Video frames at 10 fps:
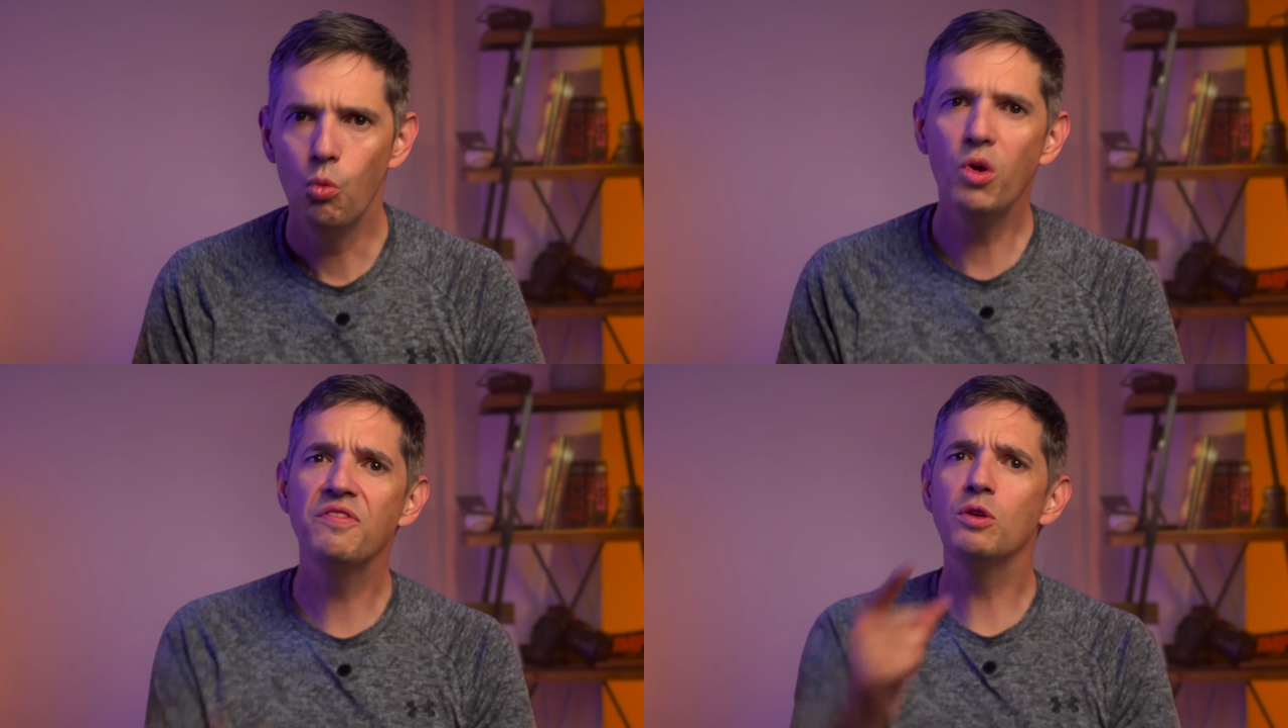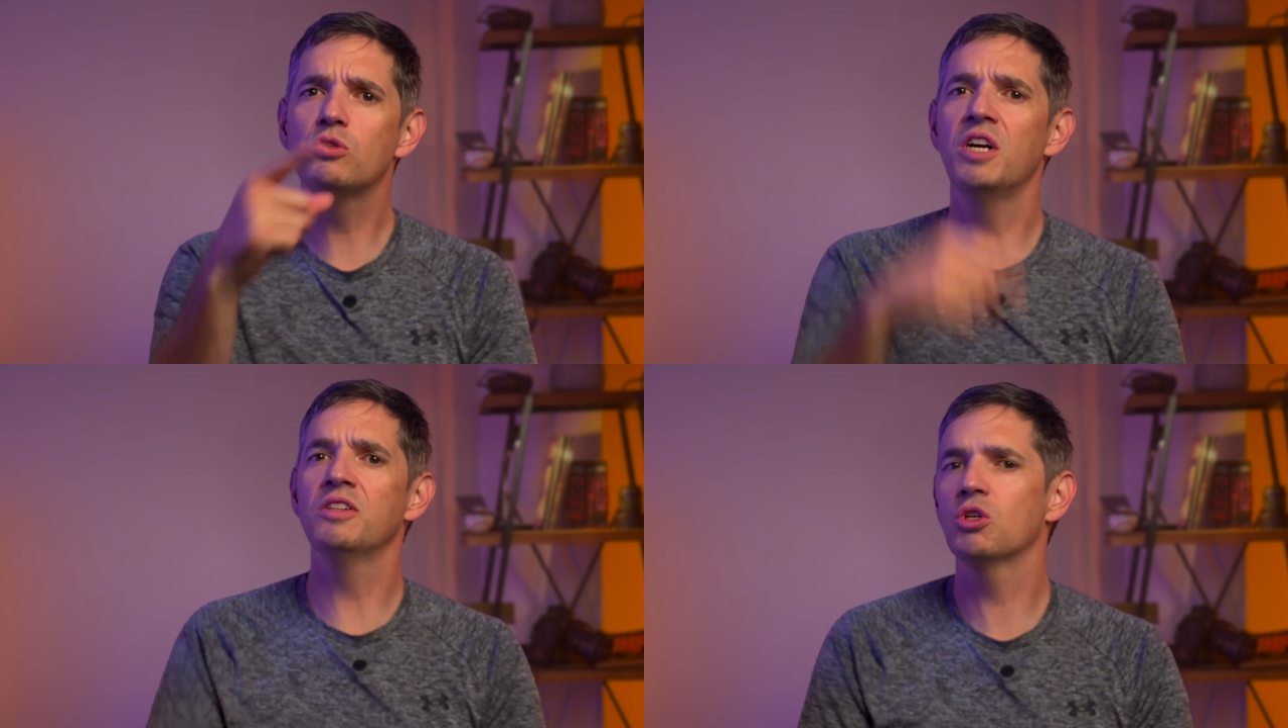What have
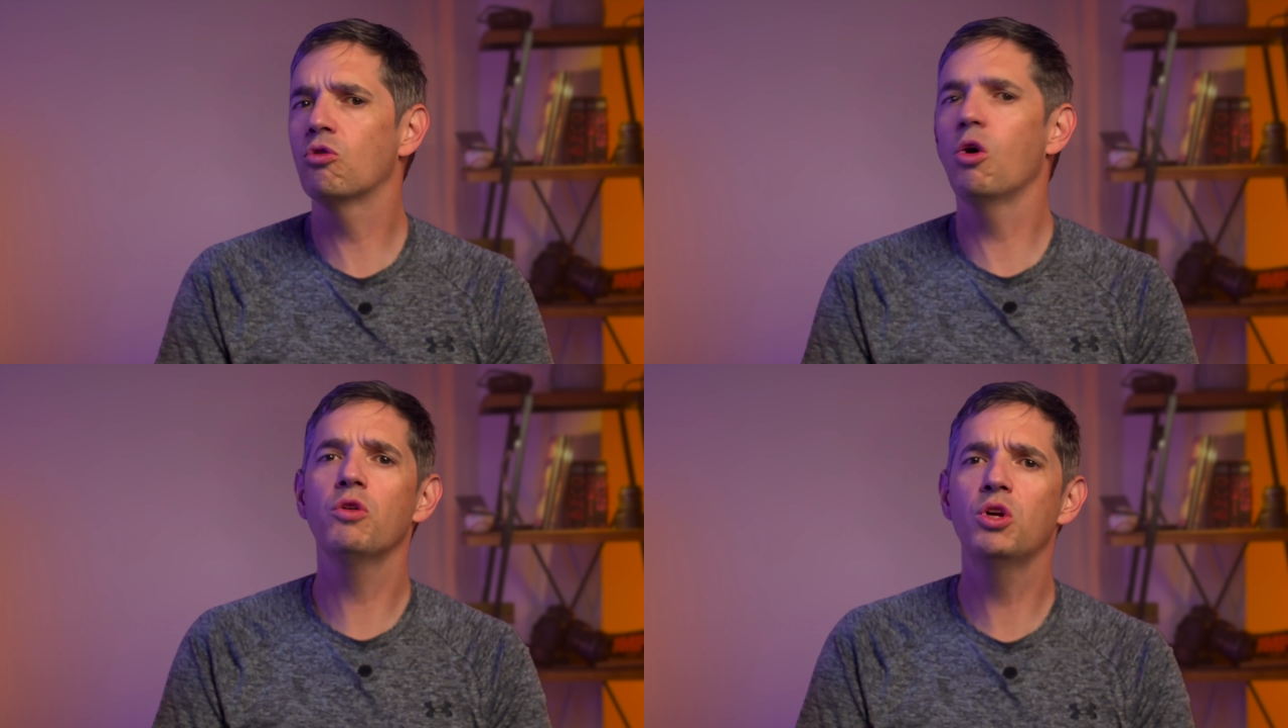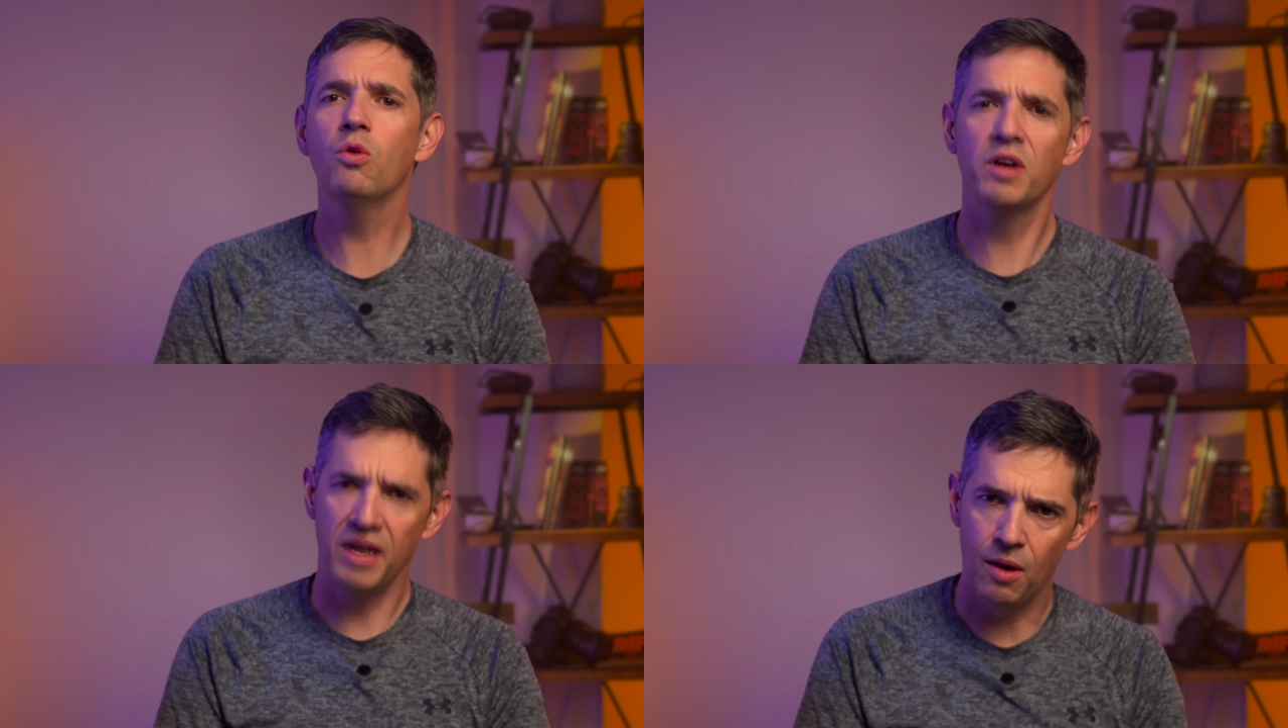you done to grow
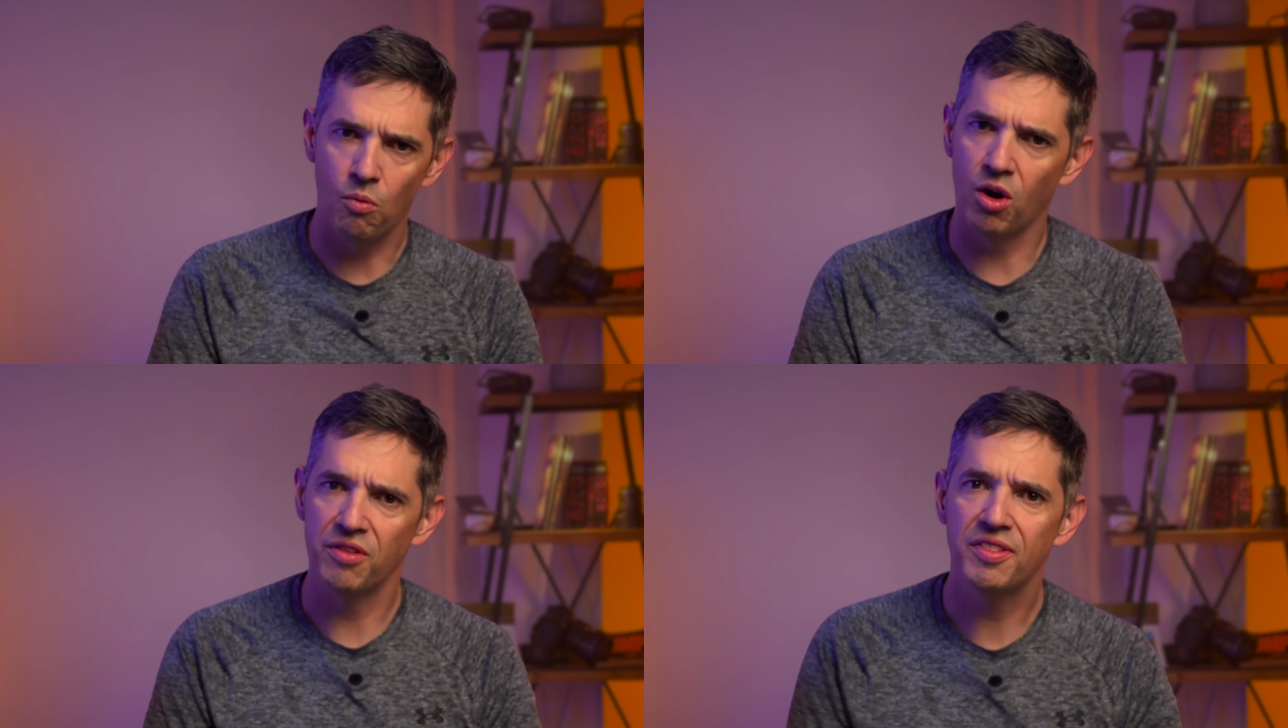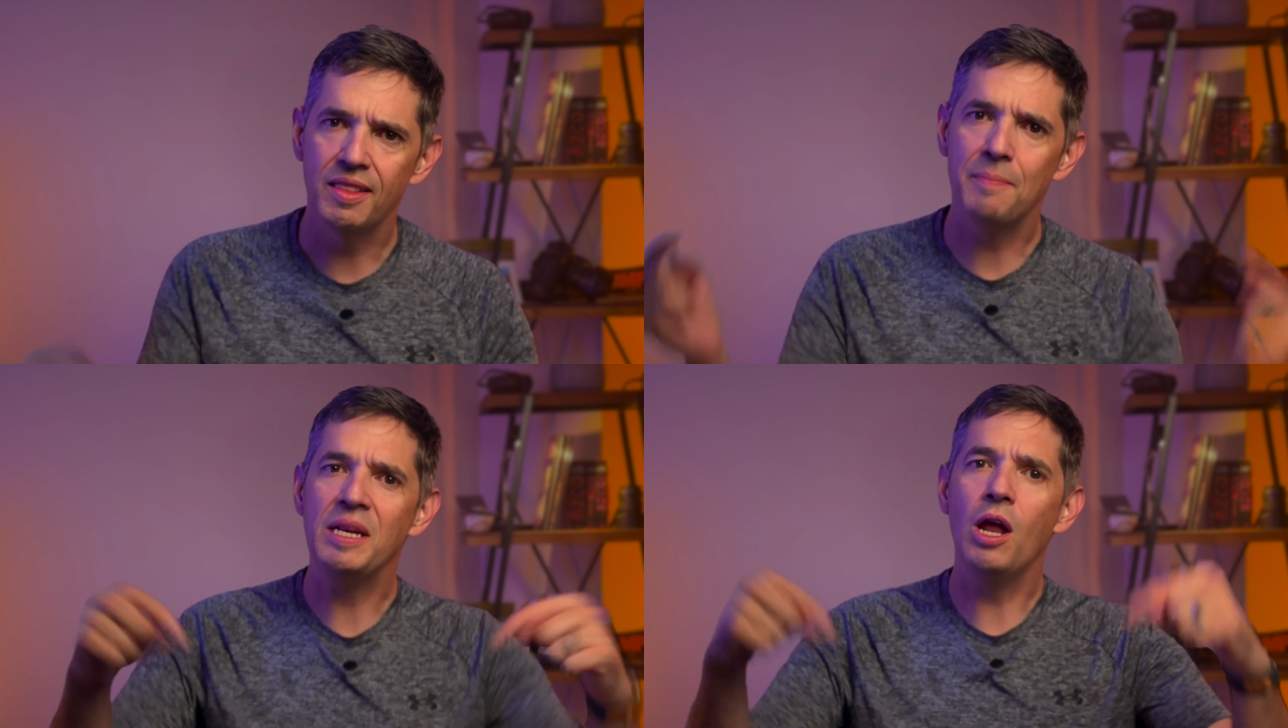your net worth?
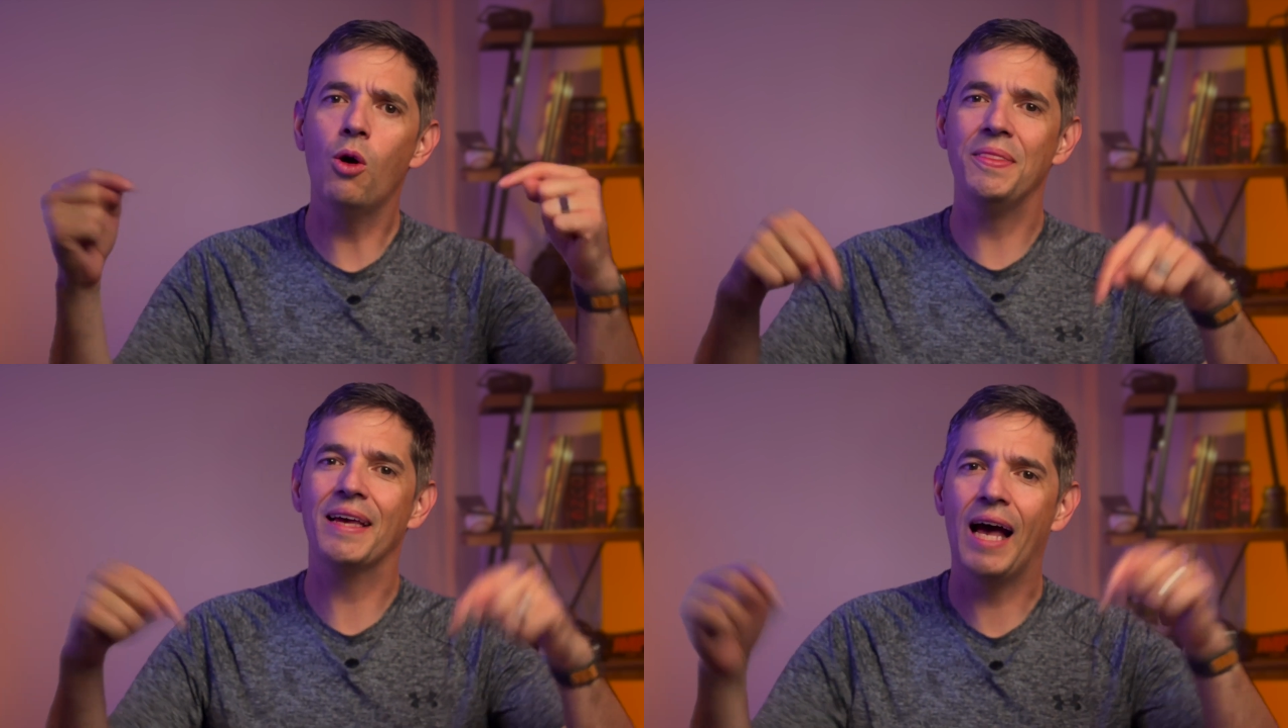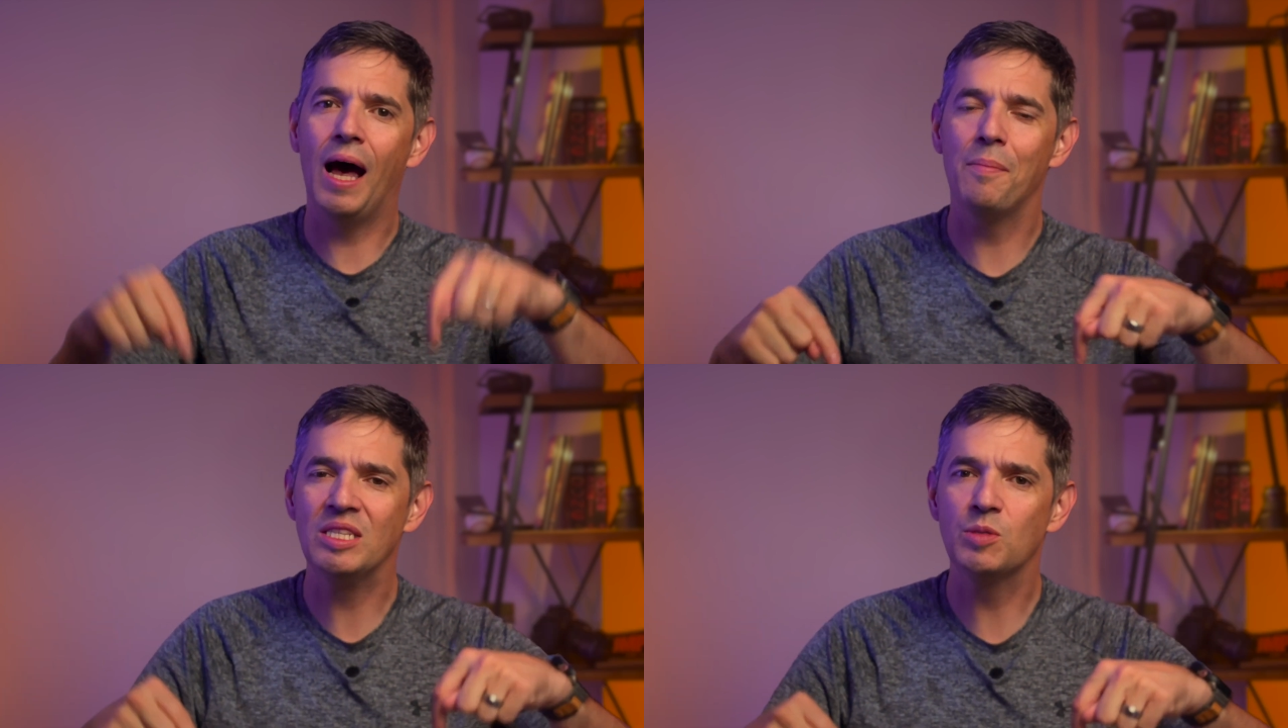Let me know in the
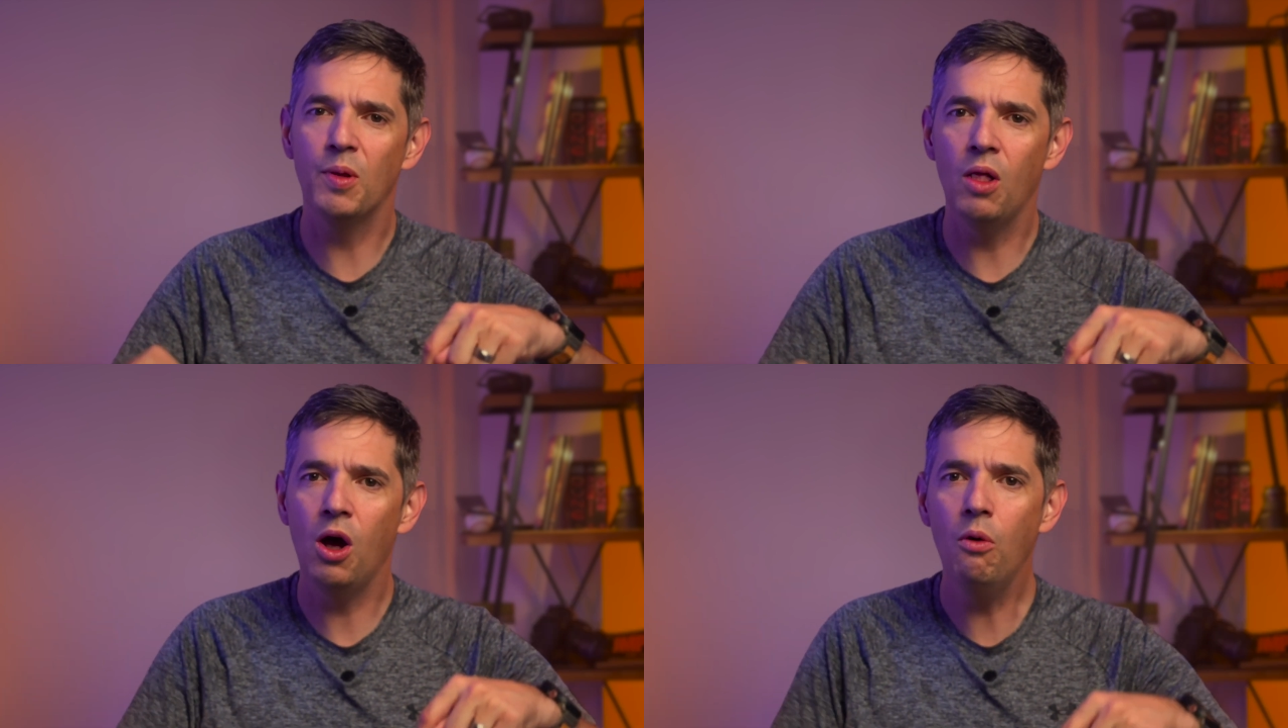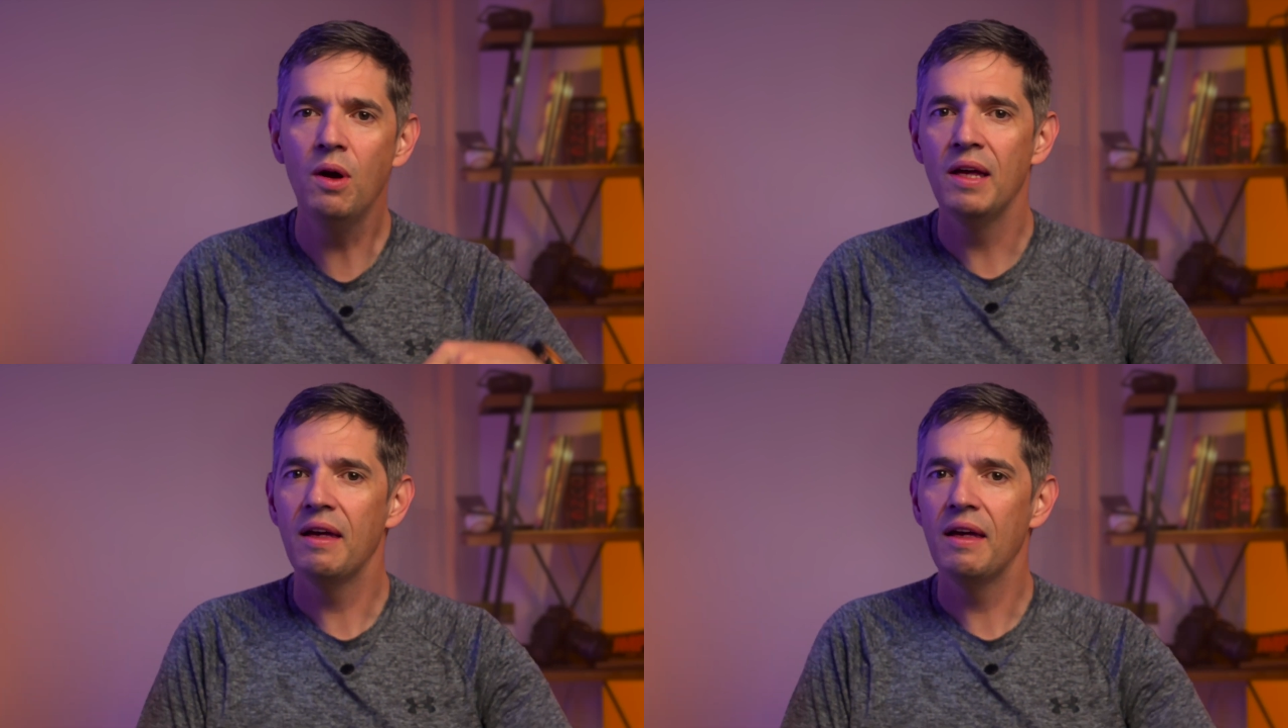comments below.